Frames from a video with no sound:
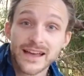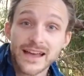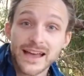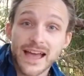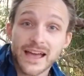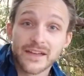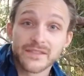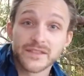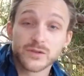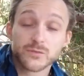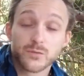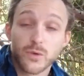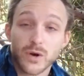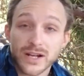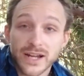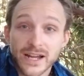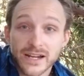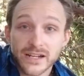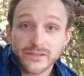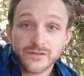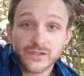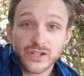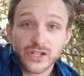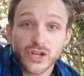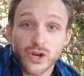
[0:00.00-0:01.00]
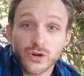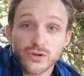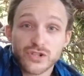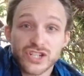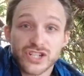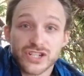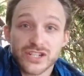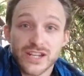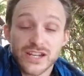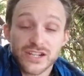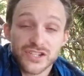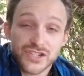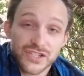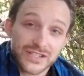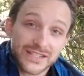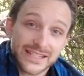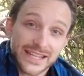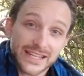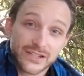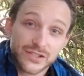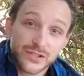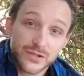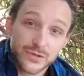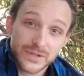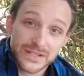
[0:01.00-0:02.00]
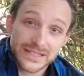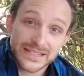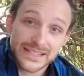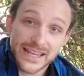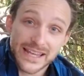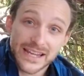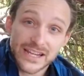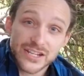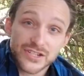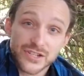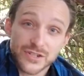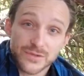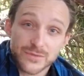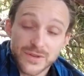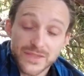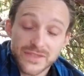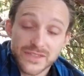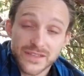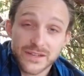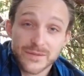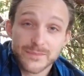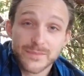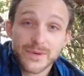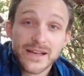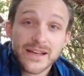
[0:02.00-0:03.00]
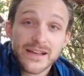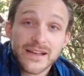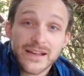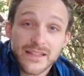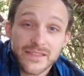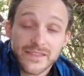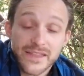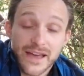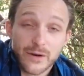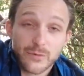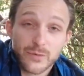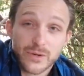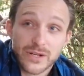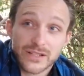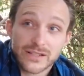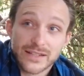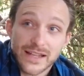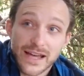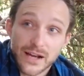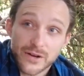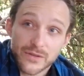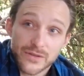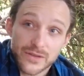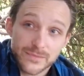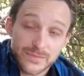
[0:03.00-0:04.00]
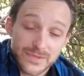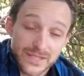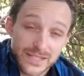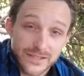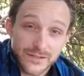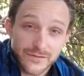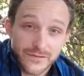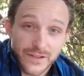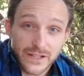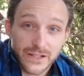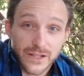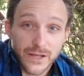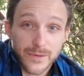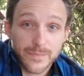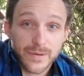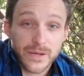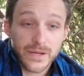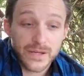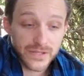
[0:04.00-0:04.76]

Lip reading: And then what kind of negotiation can you engage in with them that would allow them to develop?